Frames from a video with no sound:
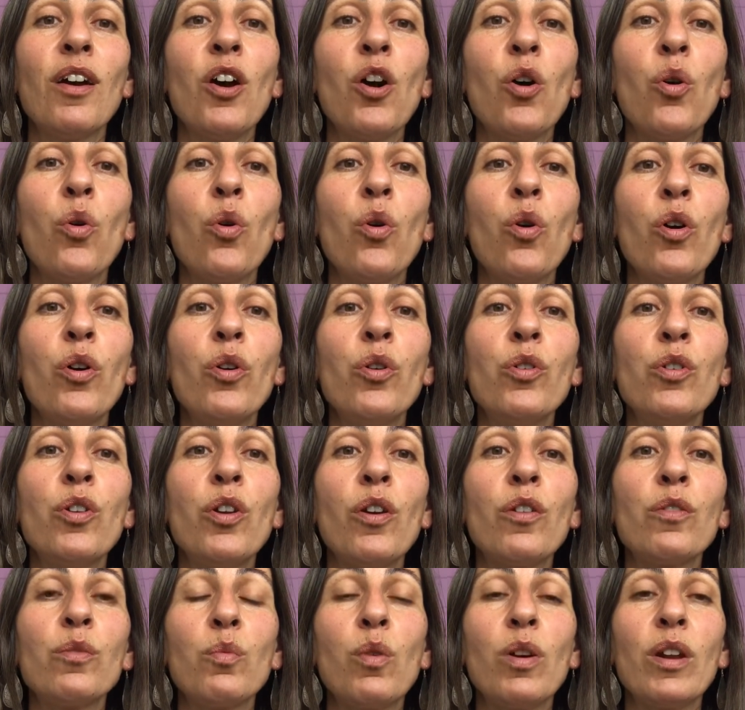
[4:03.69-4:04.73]
or who
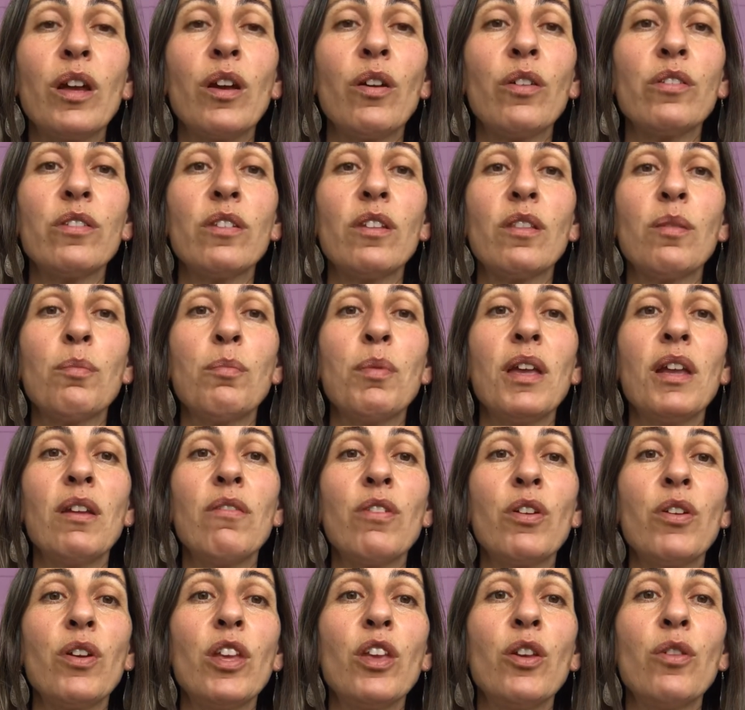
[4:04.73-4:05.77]
knows what else. It's been a
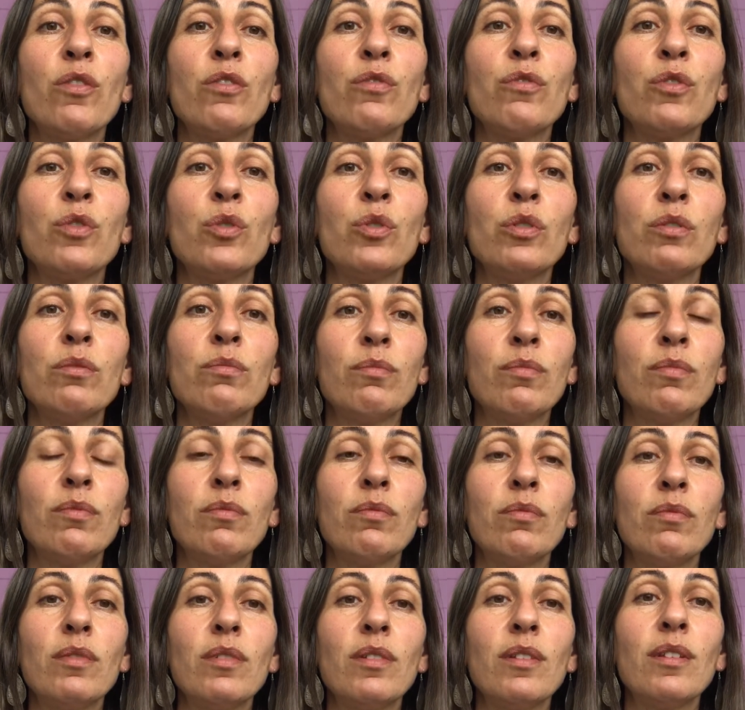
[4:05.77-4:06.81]
very useful
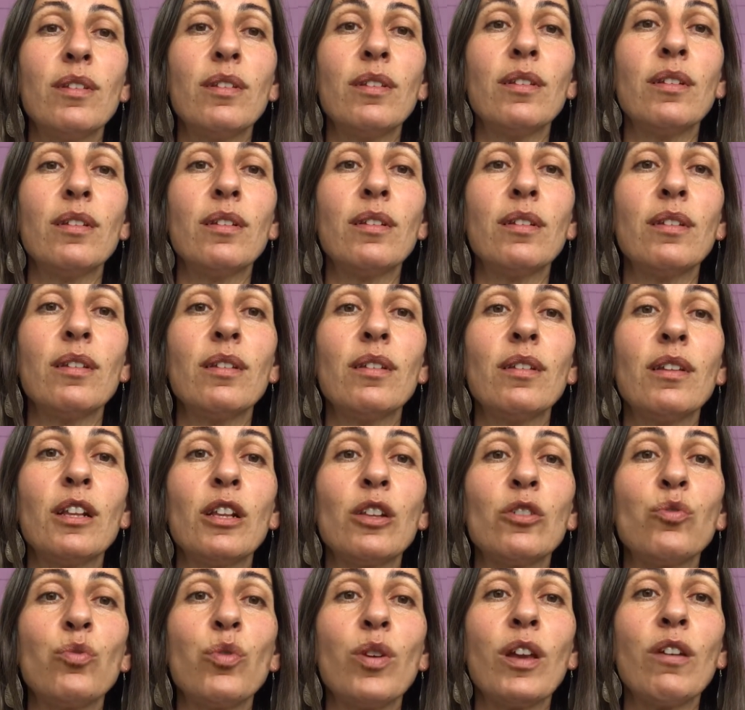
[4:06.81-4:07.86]
little
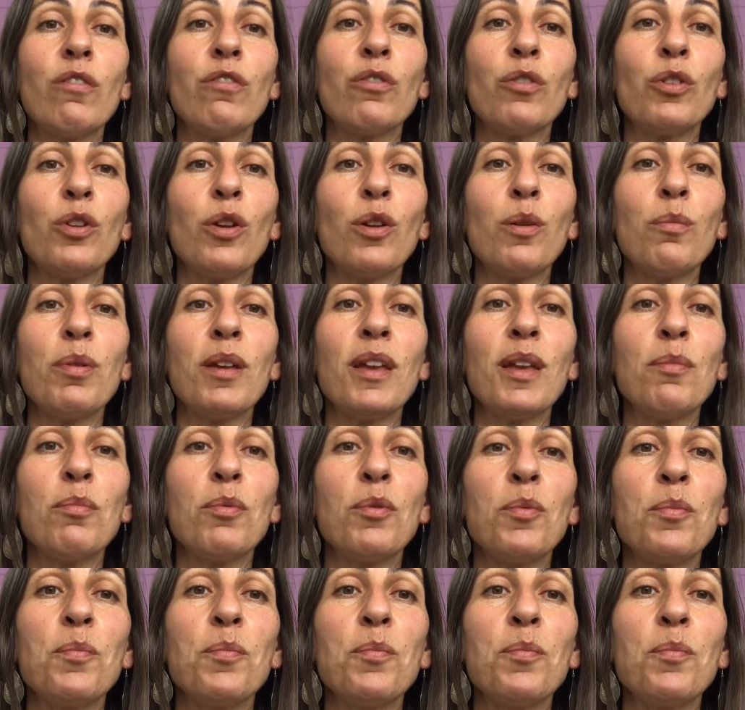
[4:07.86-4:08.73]
trick for a lot of people.